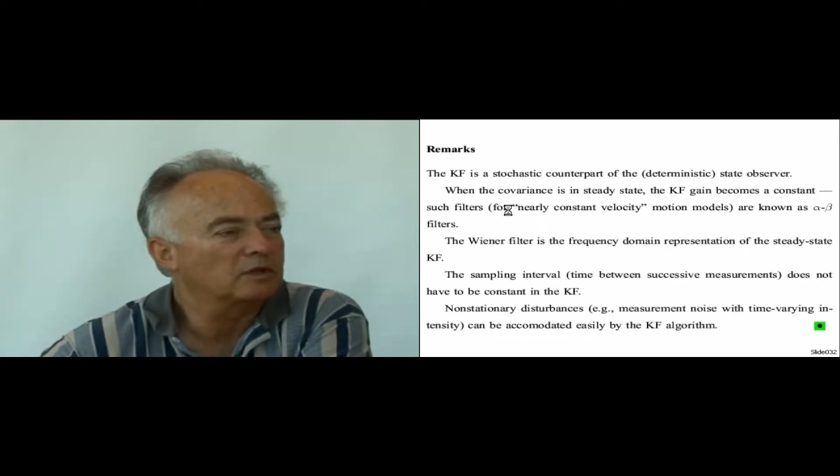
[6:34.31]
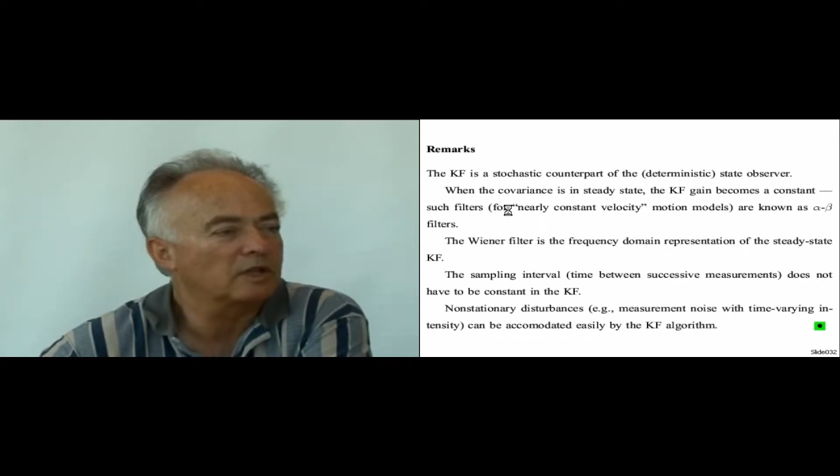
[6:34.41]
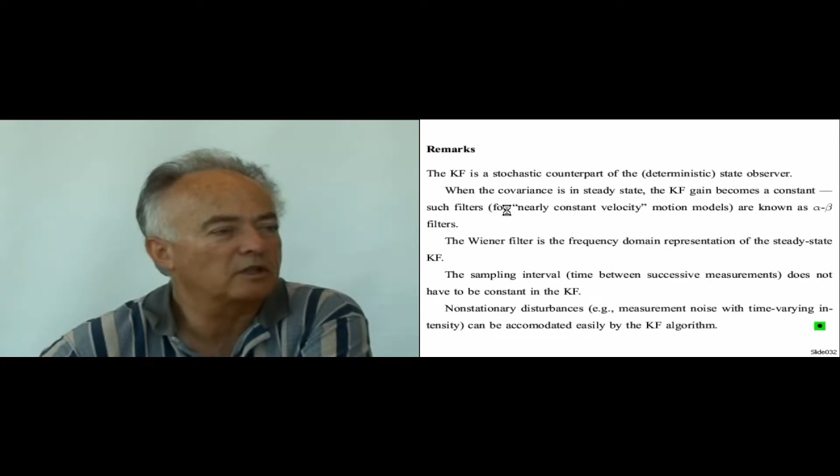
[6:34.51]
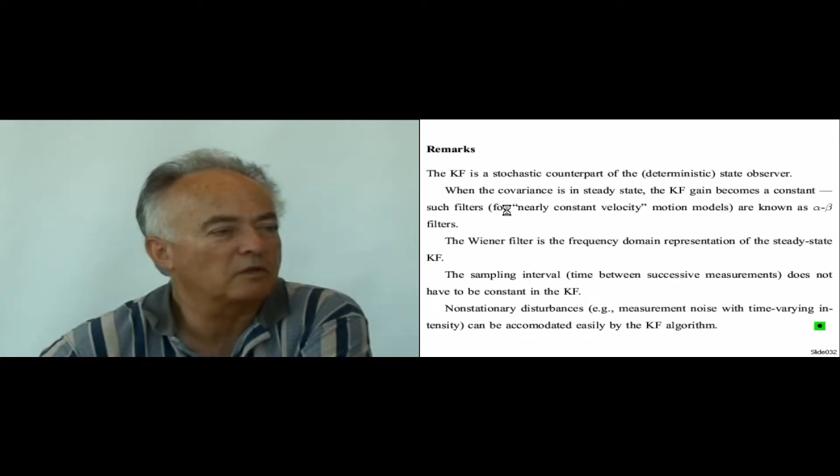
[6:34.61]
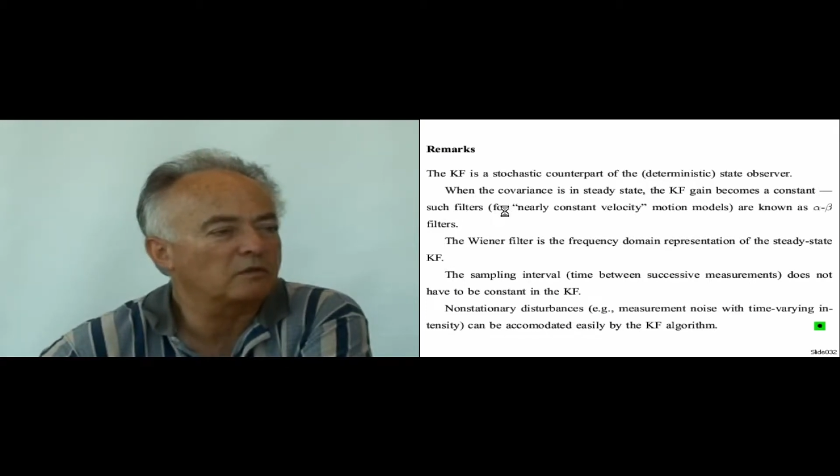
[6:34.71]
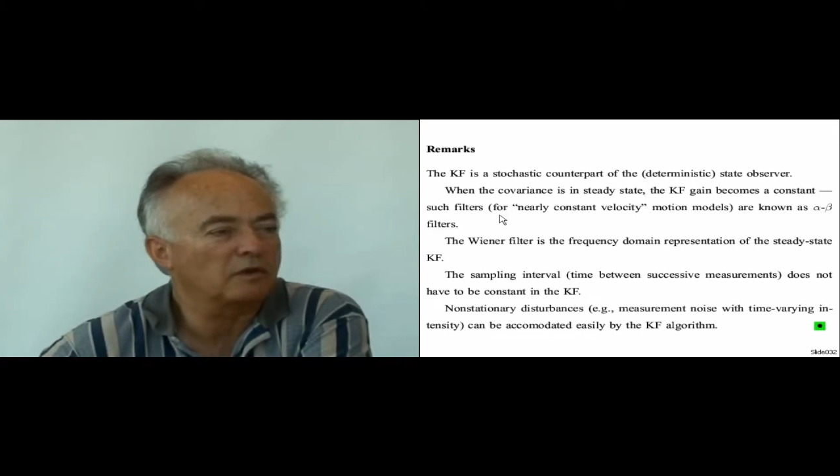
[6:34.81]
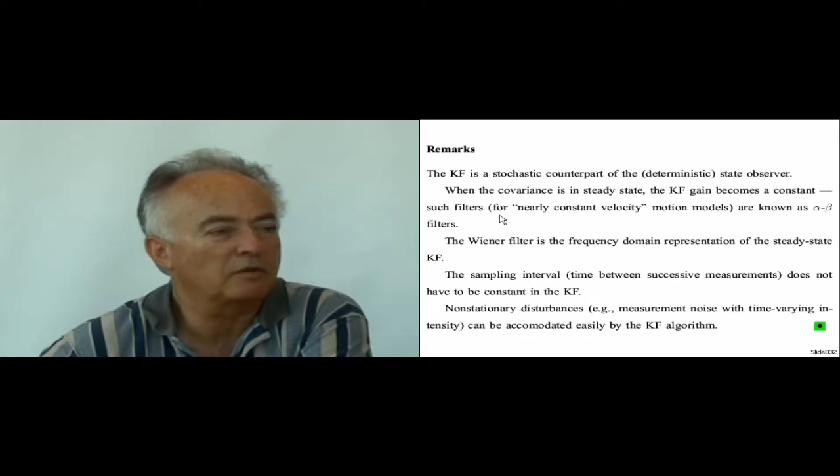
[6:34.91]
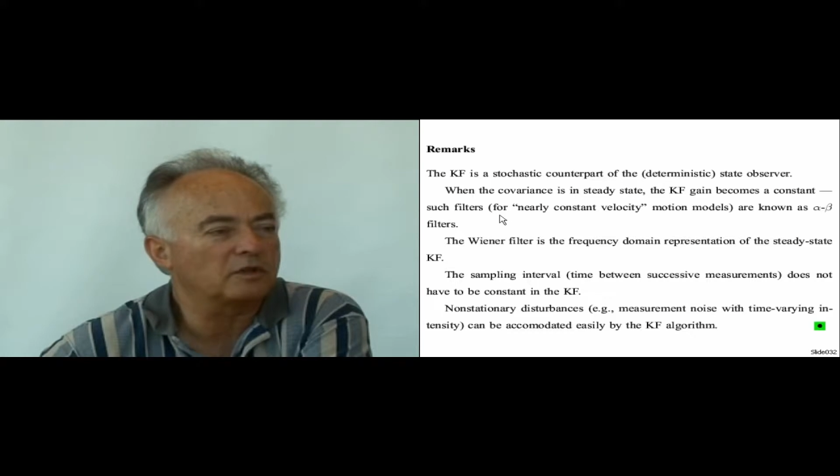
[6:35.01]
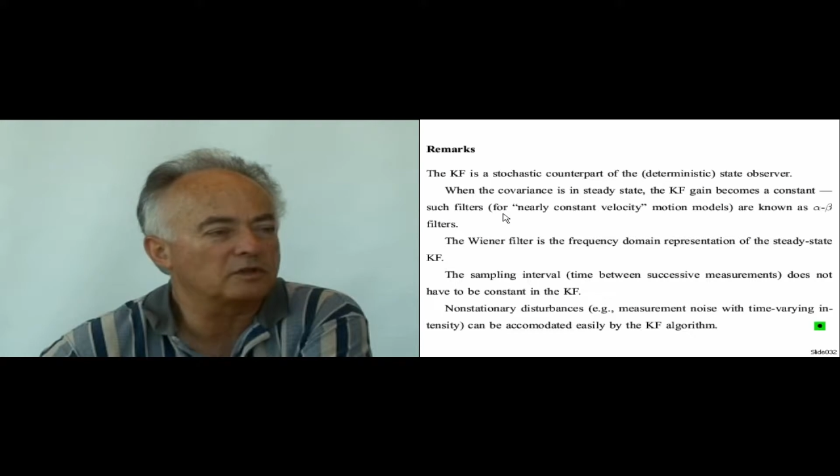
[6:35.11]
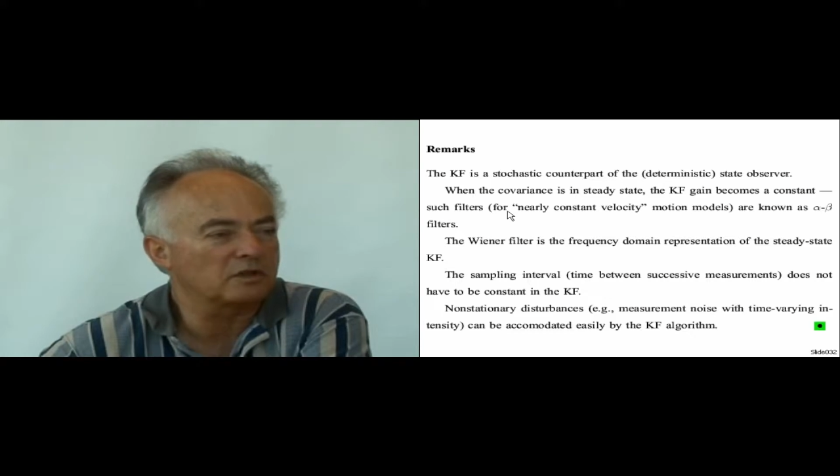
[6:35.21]

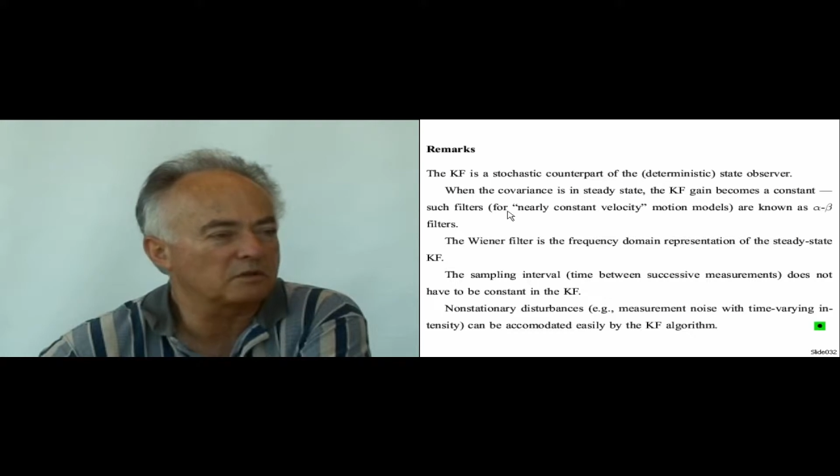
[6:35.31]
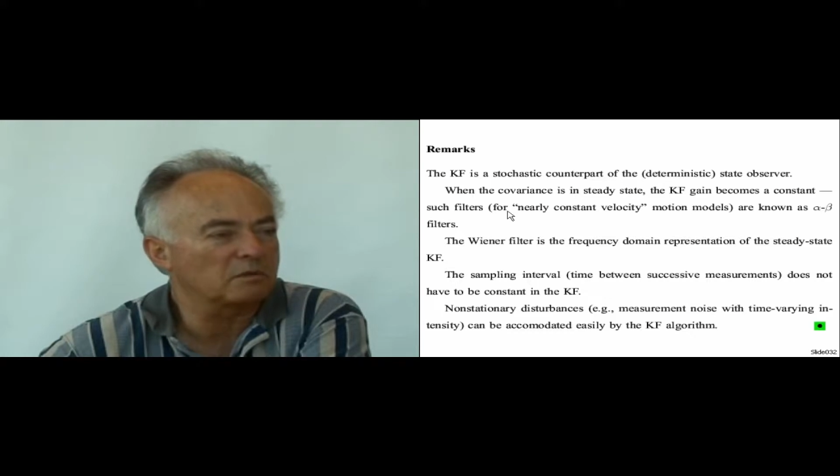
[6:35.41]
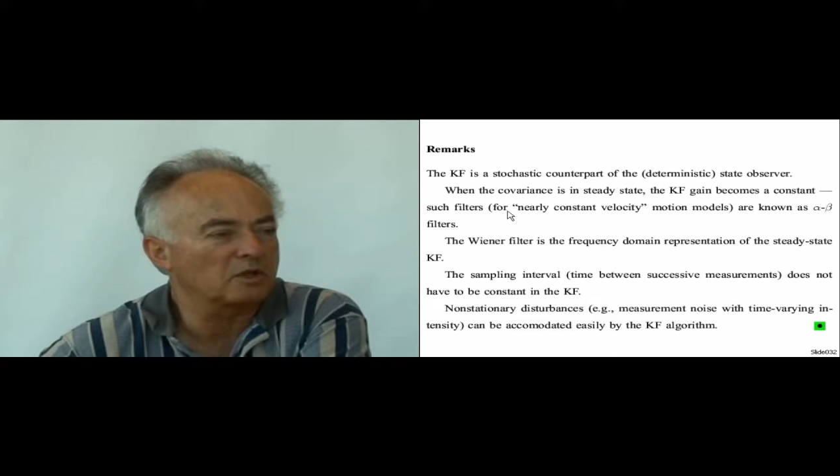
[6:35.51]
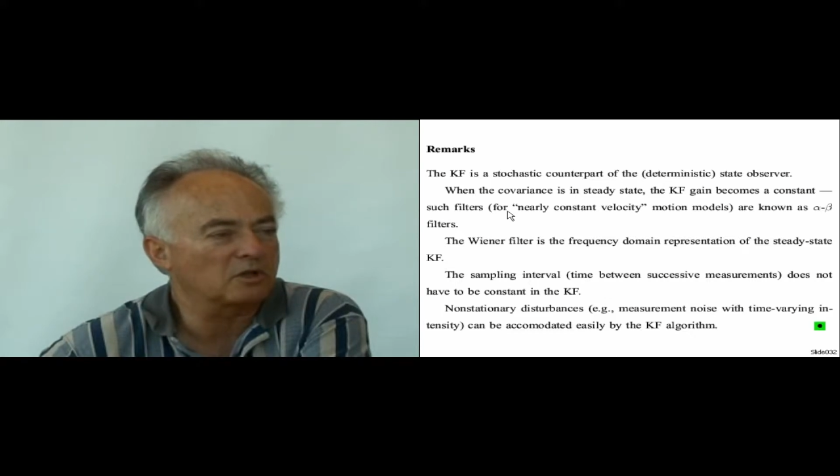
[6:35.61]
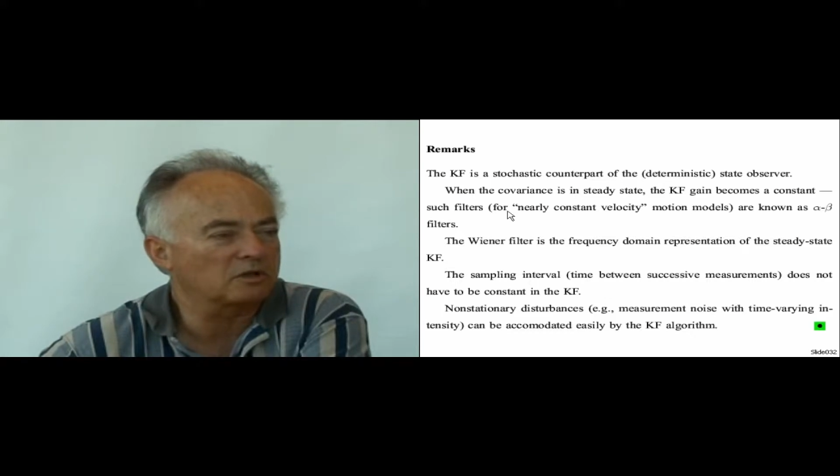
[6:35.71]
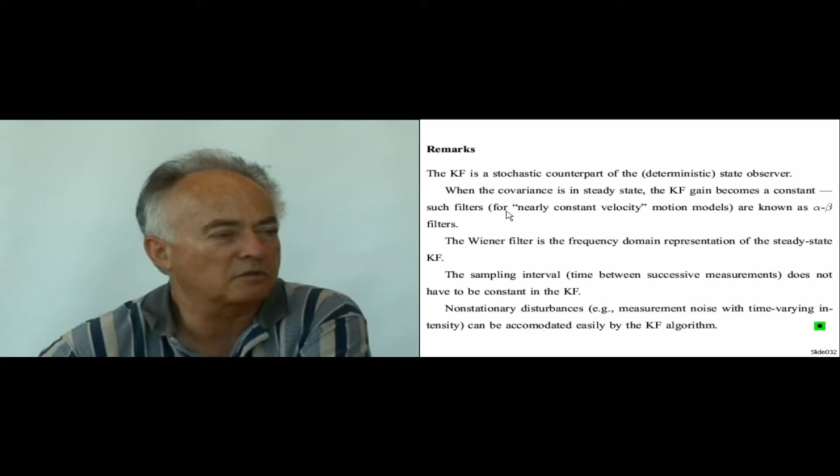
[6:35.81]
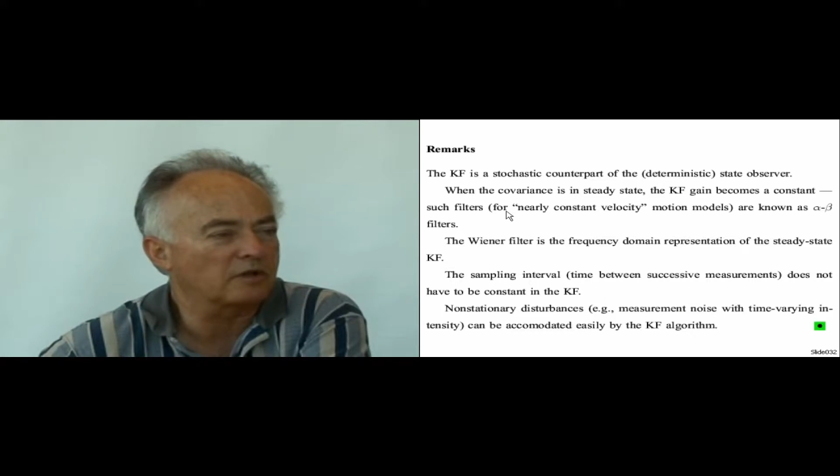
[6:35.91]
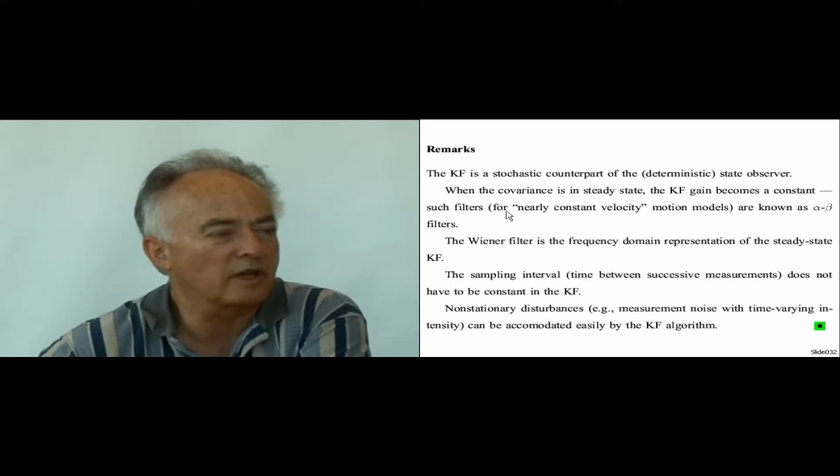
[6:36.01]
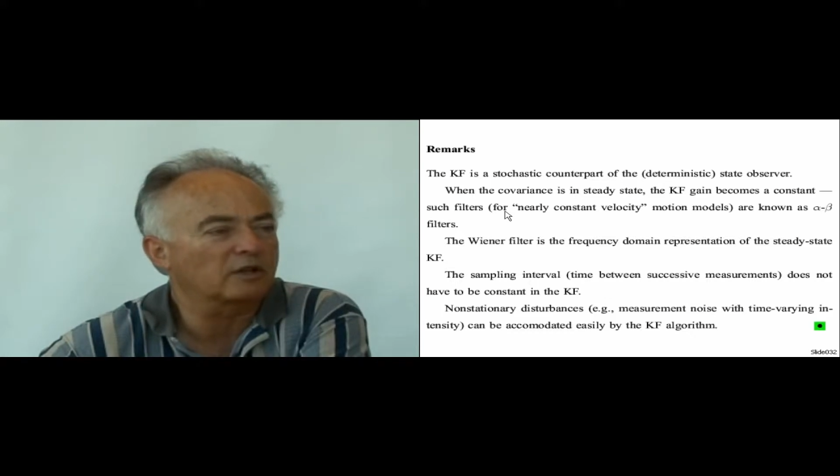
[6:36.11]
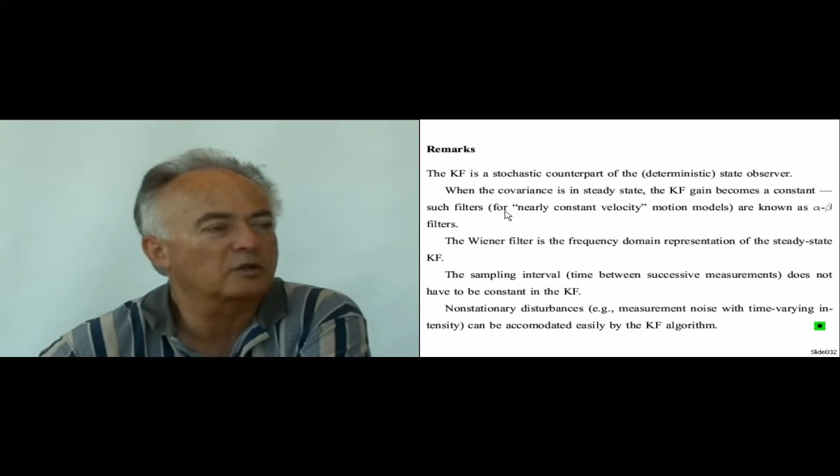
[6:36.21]
1950s as a matter of
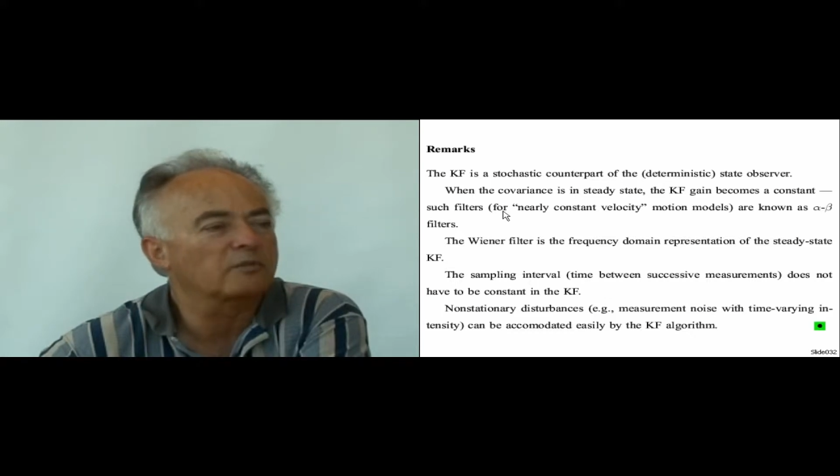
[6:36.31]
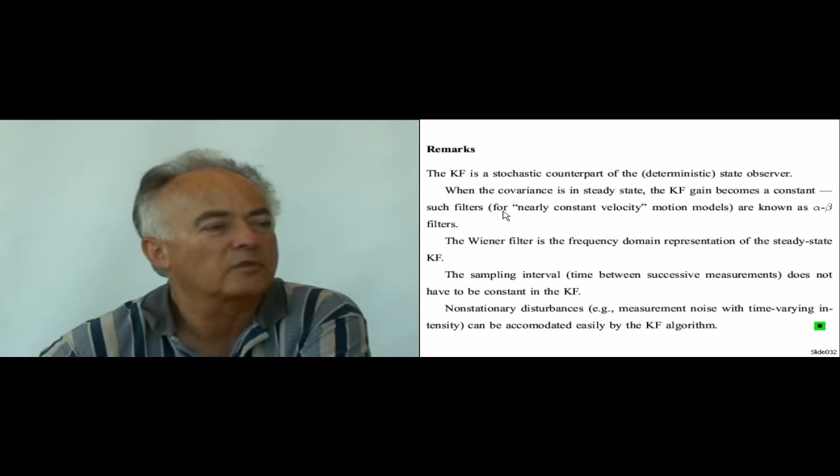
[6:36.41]
fact,